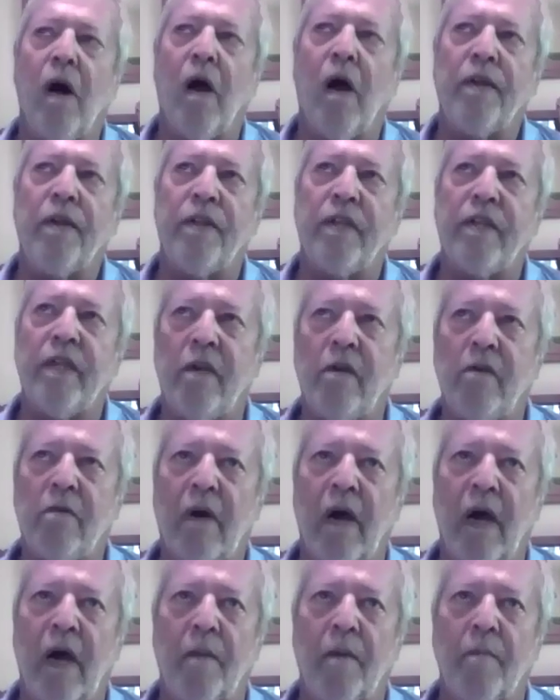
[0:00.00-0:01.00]
on
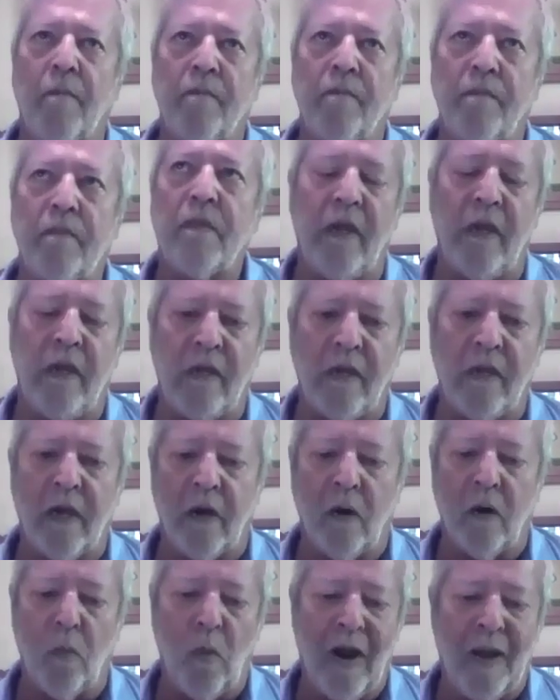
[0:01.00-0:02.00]
to the
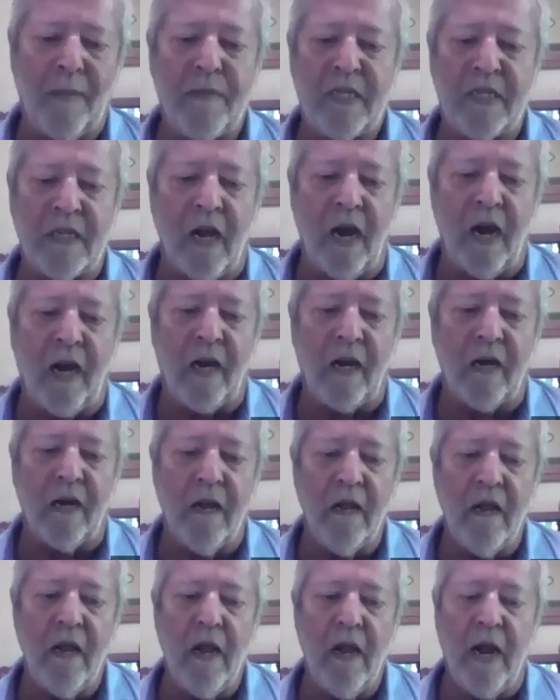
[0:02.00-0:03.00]
website,
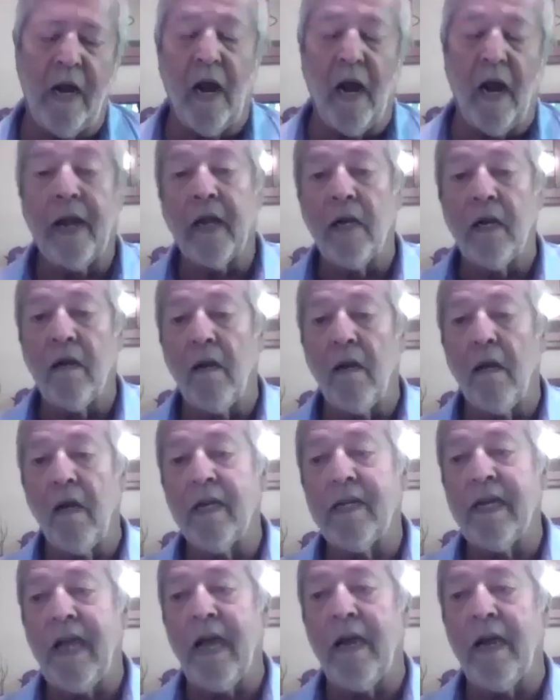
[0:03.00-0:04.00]
and I can
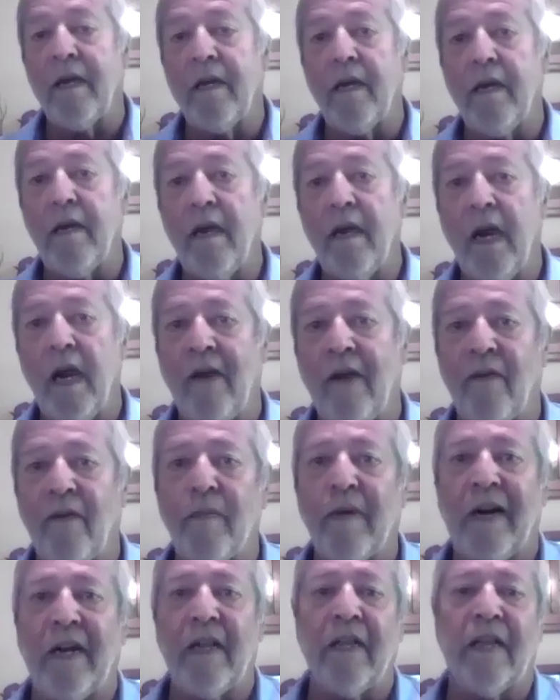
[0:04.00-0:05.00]
look at
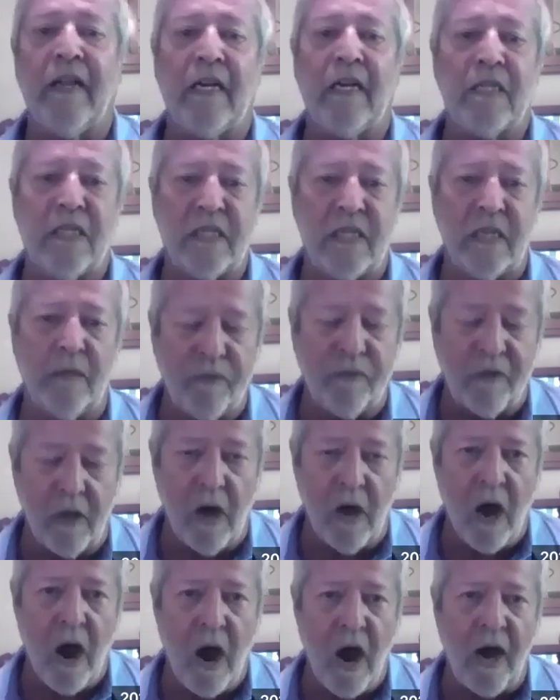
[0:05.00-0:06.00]
everybody that's
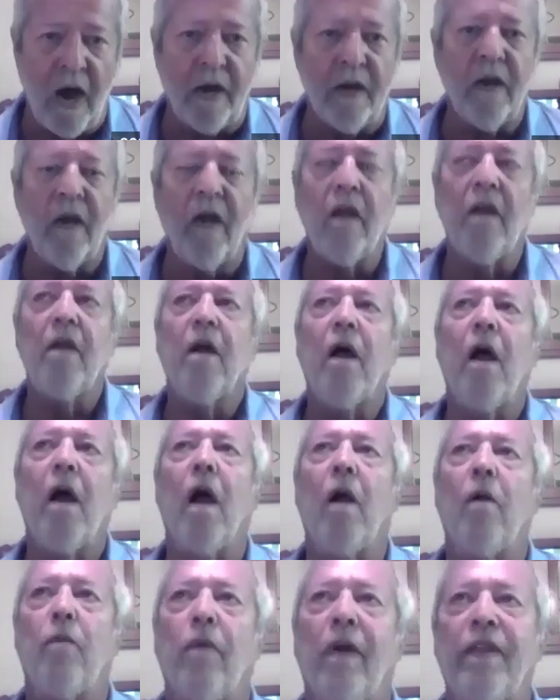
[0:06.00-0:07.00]
applied,
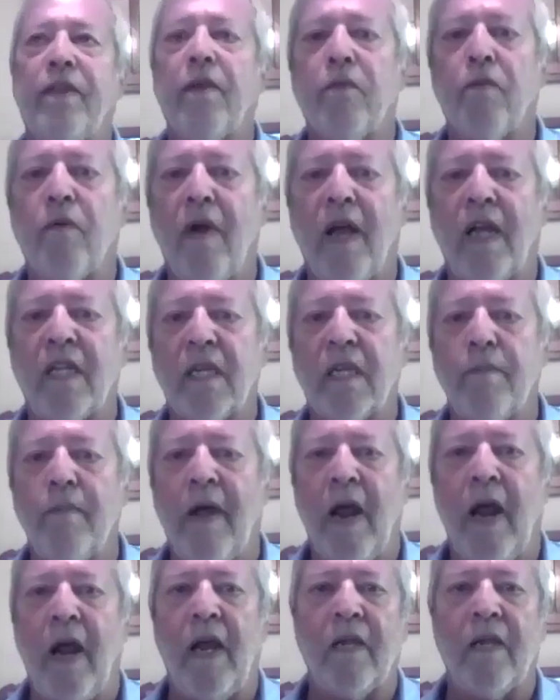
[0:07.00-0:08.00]
read the
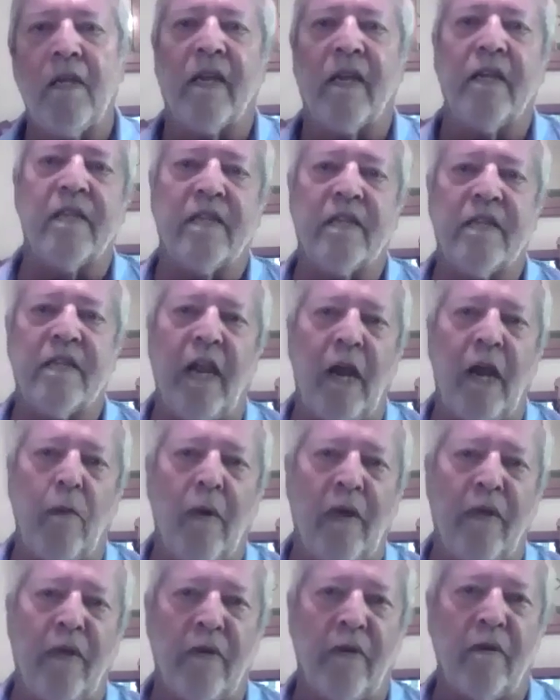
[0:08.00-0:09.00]
resumes. I can say
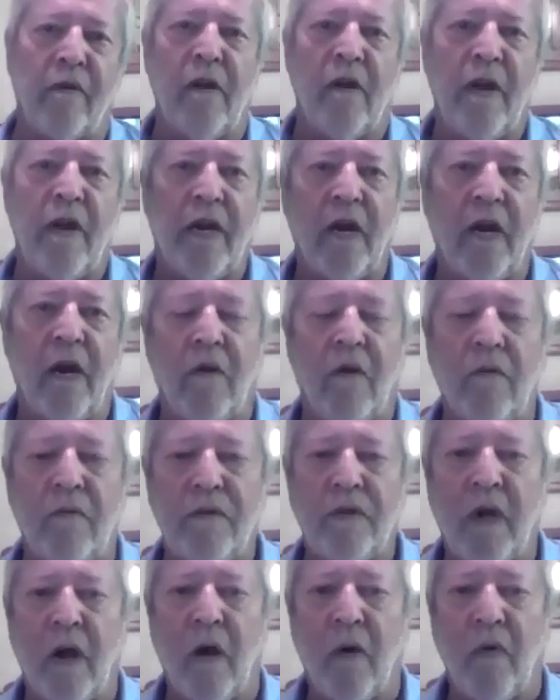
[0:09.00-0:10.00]
whether
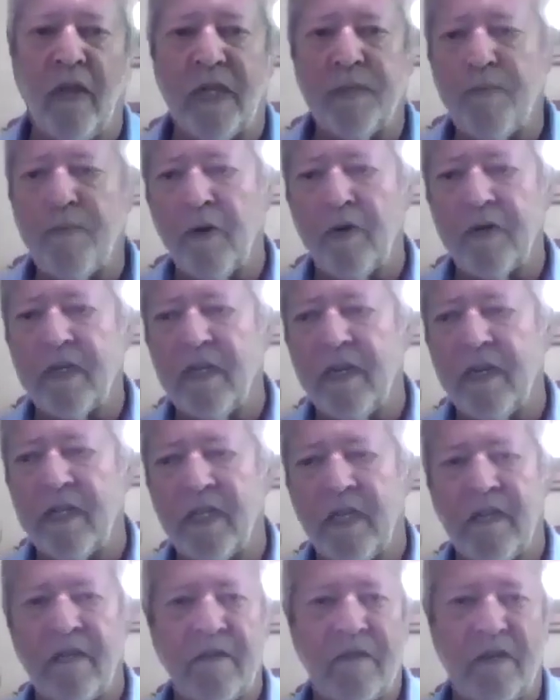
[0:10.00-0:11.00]
no, this
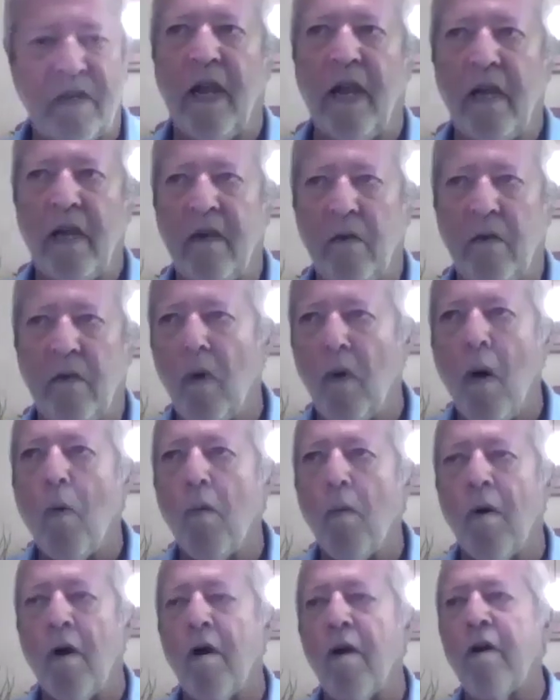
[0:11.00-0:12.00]
person
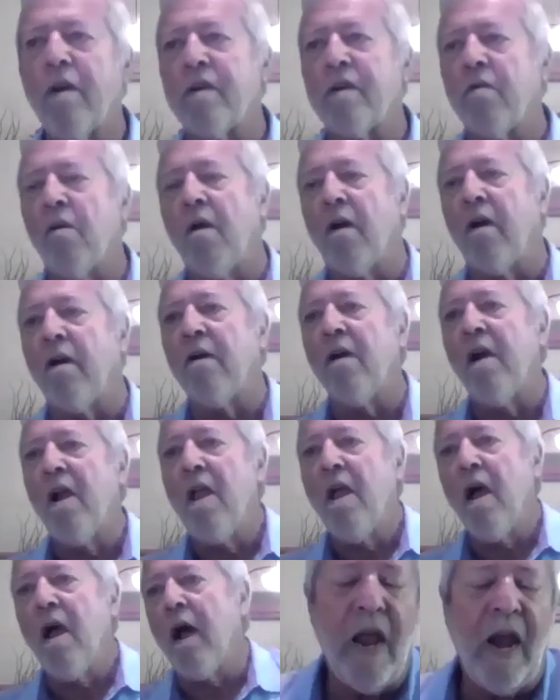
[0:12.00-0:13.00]
won't work, or
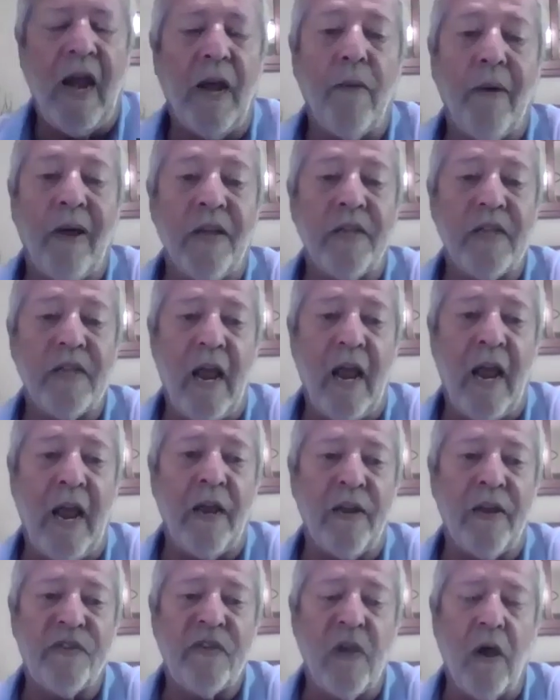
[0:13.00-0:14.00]
anyways.
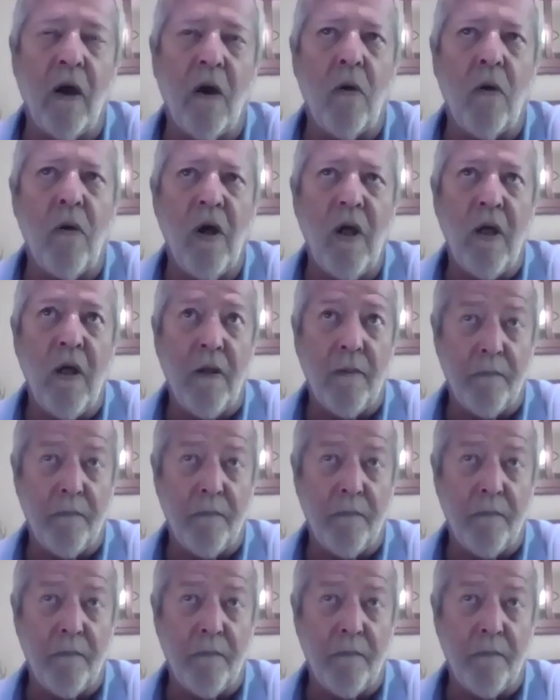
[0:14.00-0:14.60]
And so